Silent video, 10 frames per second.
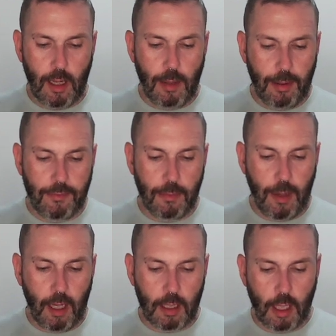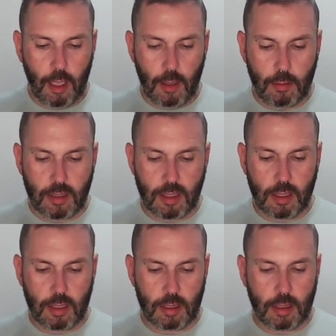above the barcode
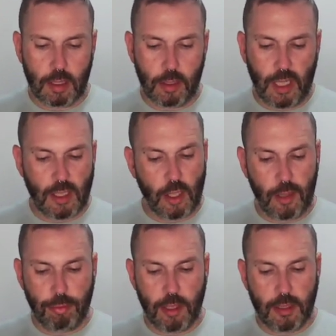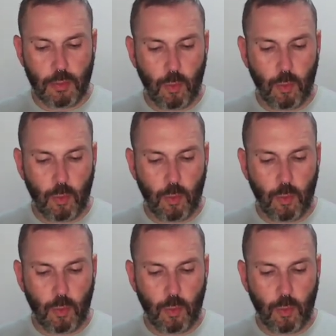to interpret